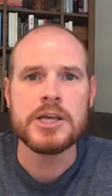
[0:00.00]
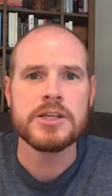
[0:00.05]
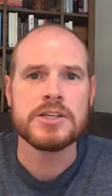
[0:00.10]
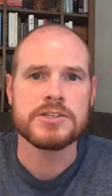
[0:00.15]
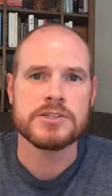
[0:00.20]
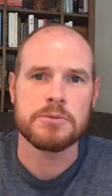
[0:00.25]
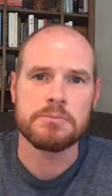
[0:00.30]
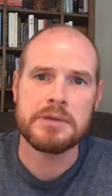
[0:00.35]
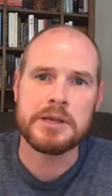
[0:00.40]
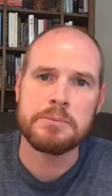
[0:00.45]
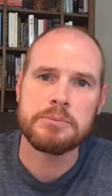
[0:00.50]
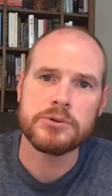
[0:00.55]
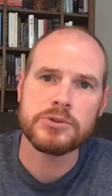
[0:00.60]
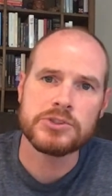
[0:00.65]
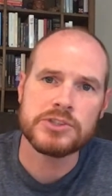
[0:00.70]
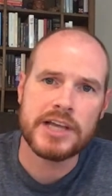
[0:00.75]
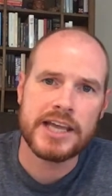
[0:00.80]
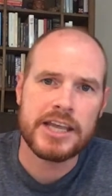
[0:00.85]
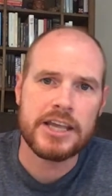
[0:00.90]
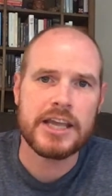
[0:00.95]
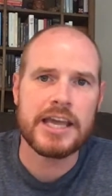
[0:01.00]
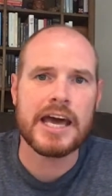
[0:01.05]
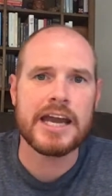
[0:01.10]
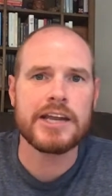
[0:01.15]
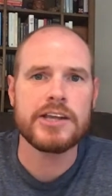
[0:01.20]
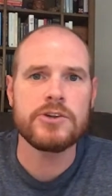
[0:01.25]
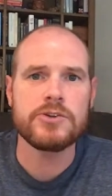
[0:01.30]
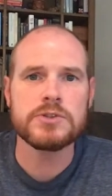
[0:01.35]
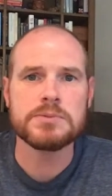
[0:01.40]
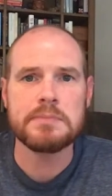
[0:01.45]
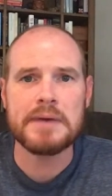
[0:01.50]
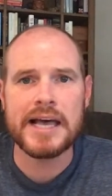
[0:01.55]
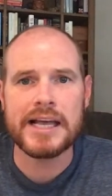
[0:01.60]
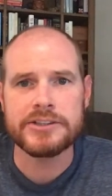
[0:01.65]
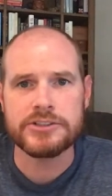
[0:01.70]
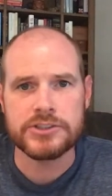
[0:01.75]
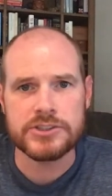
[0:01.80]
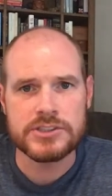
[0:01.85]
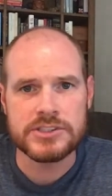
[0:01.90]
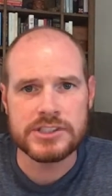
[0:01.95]
Some people say you got to use
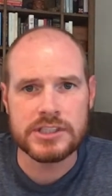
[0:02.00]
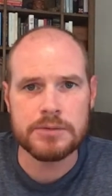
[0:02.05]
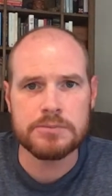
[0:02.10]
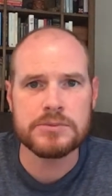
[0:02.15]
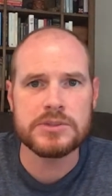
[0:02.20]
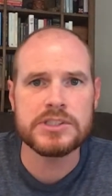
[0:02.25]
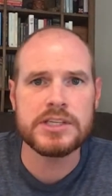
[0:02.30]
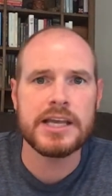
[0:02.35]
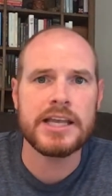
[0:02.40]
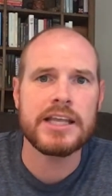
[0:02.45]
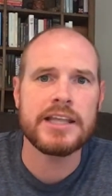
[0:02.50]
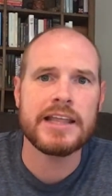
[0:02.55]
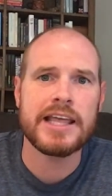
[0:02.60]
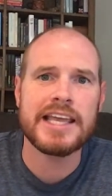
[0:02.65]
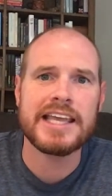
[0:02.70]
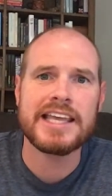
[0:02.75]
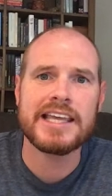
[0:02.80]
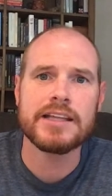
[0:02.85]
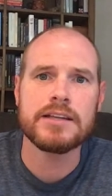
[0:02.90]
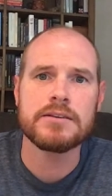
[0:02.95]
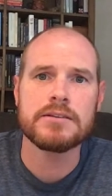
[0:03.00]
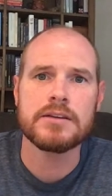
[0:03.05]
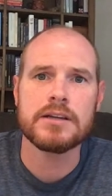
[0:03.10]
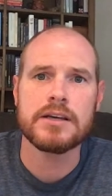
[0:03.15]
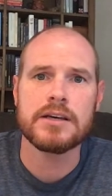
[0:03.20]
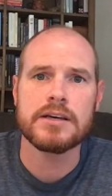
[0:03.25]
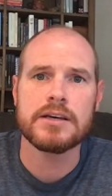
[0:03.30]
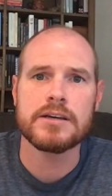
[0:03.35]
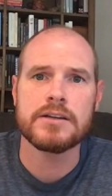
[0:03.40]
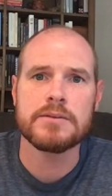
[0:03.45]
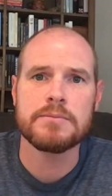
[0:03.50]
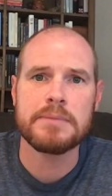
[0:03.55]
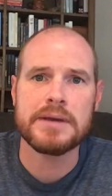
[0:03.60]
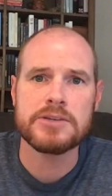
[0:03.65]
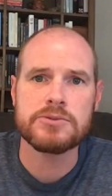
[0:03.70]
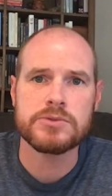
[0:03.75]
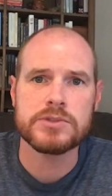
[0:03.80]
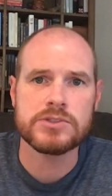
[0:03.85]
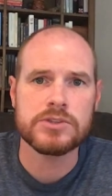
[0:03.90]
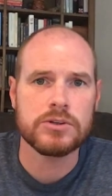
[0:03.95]
matches. Some say they get
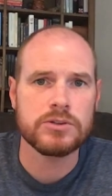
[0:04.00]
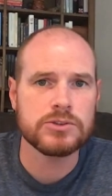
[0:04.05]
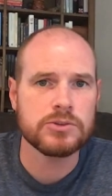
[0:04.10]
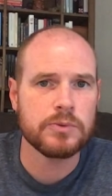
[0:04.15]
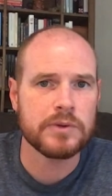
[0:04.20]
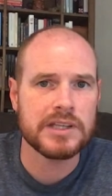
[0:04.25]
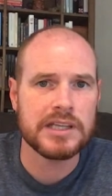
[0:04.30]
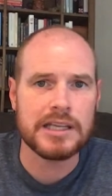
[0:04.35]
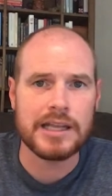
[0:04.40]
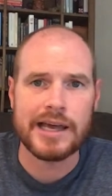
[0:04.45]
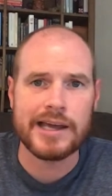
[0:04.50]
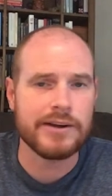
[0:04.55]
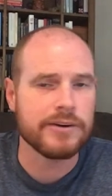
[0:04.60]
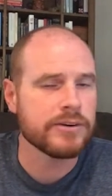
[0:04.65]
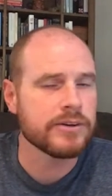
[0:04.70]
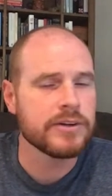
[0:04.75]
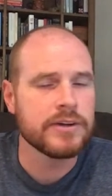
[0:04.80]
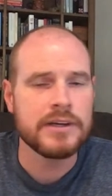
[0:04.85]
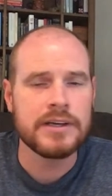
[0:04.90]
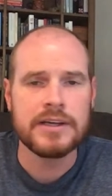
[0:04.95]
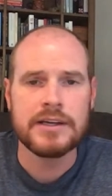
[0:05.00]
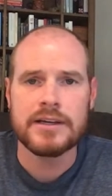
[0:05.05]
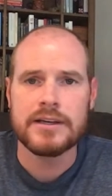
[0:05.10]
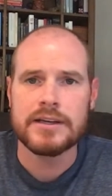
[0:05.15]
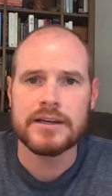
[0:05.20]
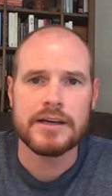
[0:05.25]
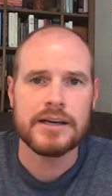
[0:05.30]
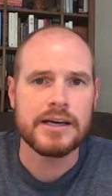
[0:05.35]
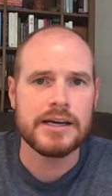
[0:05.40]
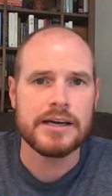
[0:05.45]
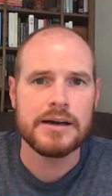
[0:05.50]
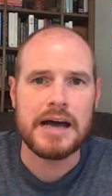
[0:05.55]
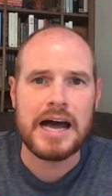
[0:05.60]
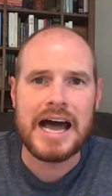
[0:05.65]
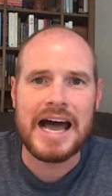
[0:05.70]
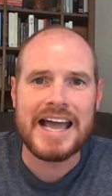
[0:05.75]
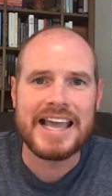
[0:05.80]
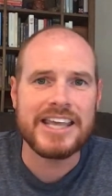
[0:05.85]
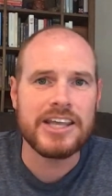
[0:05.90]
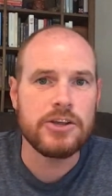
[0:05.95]
best results with a lighter.
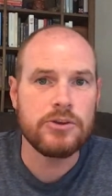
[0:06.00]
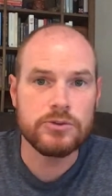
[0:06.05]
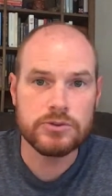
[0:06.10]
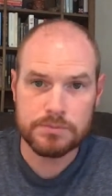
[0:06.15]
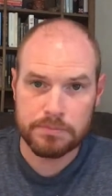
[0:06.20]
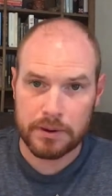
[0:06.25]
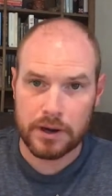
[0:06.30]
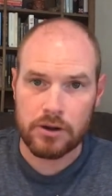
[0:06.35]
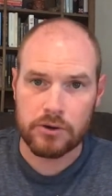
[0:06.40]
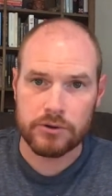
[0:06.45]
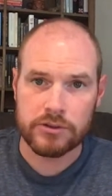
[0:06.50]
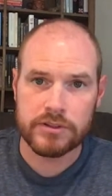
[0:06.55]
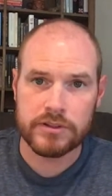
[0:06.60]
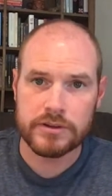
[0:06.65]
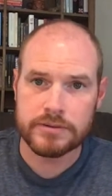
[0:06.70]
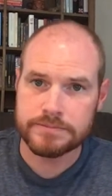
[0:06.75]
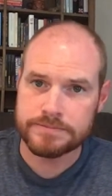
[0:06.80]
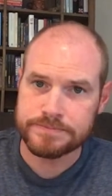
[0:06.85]
I use both.